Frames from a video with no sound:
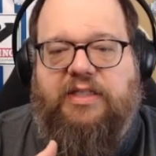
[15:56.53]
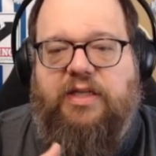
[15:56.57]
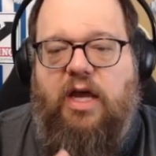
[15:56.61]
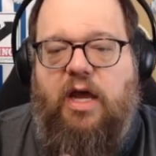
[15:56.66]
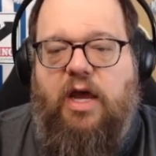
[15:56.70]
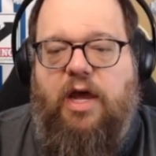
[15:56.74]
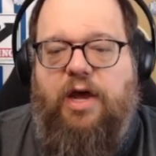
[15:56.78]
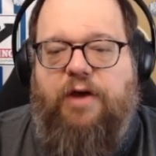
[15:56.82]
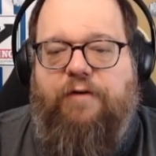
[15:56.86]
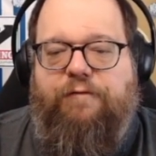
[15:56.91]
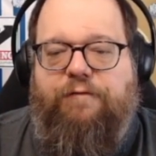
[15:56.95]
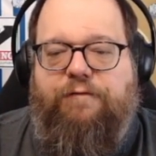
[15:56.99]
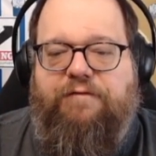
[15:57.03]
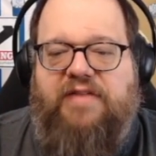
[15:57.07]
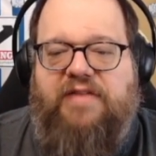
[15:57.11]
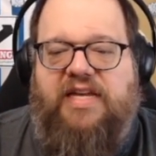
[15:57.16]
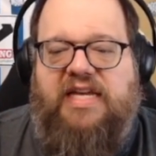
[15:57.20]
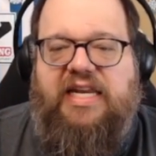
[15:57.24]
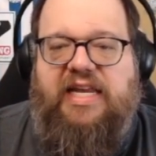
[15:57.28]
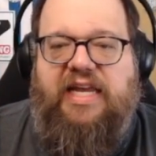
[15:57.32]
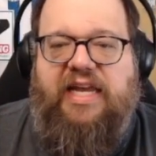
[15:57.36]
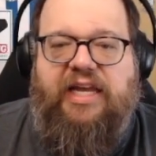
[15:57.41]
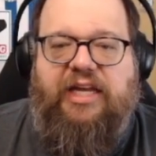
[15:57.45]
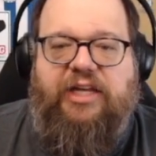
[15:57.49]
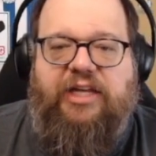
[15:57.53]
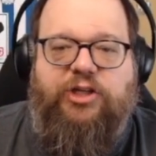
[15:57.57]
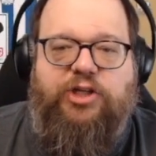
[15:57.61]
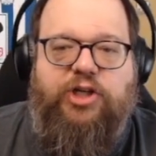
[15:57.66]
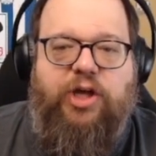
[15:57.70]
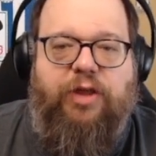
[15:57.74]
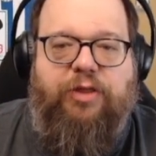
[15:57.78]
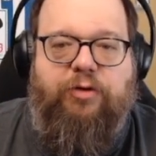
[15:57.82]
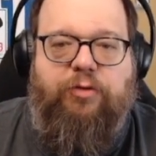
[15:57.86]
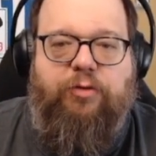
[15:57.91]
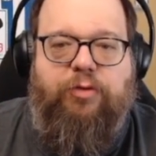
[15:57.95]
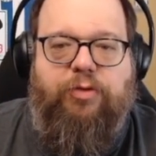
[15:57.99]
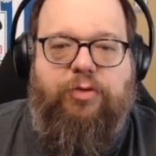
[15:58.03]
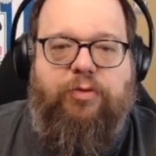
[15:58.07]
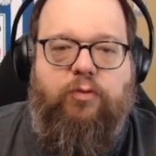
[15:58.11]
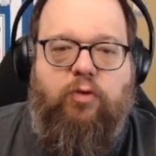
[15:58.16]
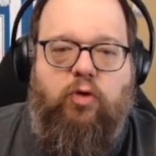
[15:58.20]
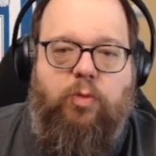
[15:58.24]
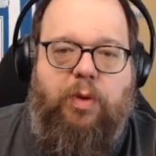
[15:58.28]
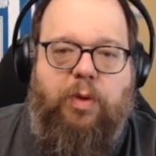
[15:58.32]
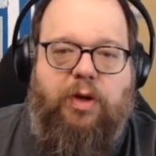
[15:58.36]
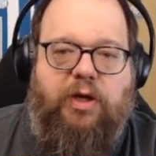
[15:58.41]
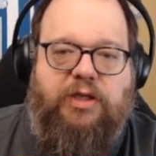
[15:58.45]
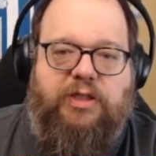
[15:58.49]
feeding each other through
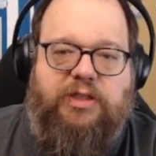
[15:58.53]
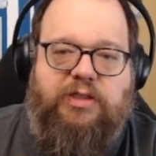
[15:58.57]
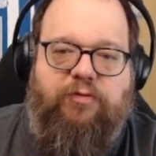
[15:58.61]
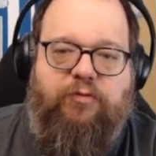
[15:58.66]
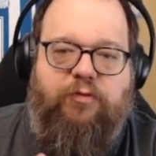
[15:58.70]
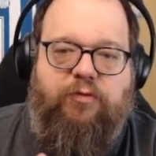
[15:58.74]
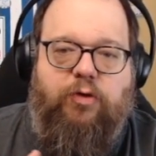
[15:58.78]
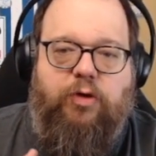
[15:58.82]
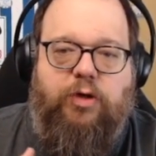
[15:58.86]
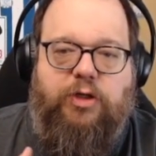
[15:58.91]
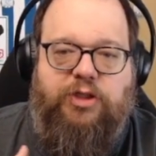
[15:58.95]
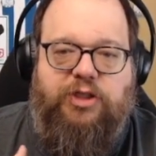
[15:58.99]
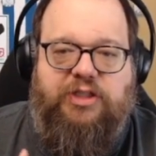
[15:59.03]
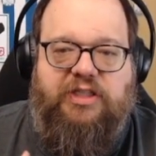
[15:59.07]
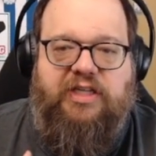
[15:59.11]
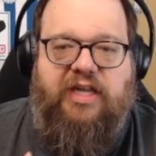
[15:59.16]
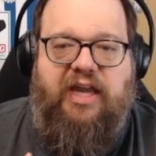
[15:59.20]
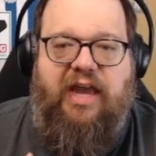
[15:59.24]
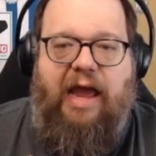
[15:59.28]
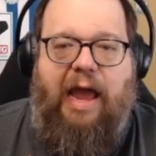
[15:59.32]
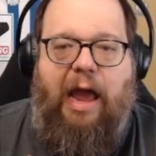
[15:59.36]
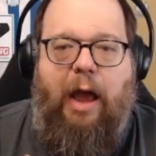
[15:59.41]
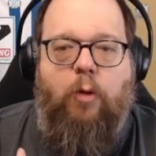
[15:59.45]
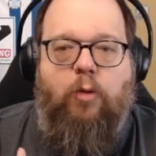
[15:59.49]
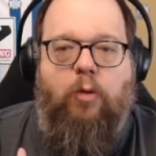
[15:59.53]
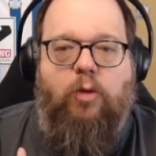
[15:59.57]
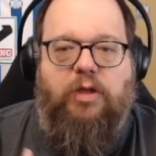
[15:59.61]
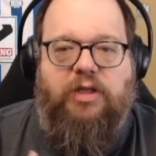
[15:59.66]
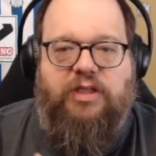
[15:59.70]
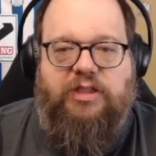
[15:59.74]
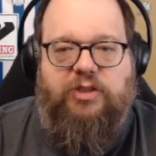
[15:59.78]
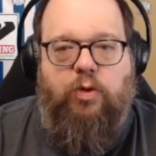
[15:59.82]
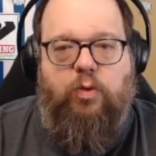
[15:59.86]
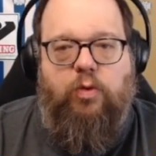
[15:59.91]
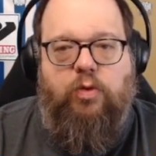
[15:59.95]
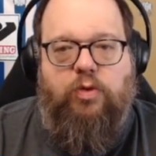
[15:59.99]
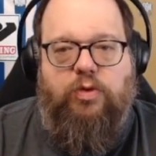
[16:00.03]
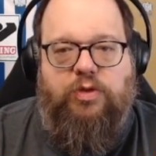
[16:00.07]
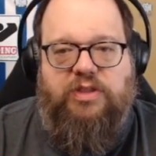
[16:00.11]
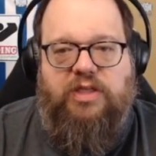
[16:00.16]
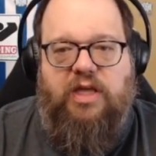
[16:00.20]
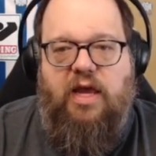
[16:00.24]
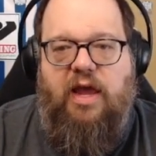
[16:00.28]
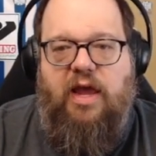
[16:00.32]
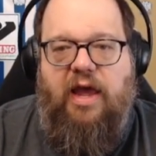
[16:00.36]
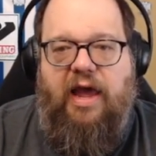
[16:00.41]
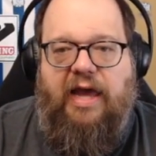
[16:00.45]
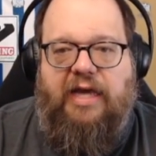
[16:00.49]
balls for just countless goals,
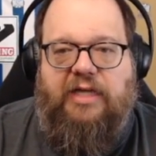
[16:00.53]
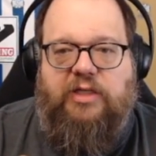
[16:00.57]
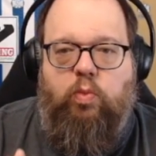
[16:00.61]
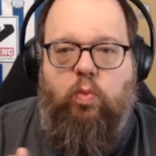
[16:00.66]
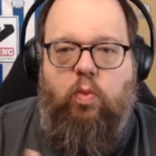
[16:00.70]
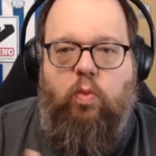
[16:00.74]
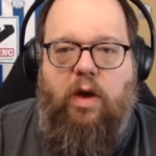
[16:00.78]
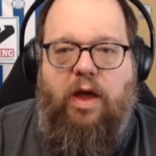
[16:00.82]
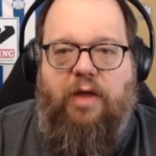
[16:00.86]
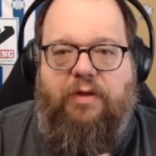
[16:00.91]
as well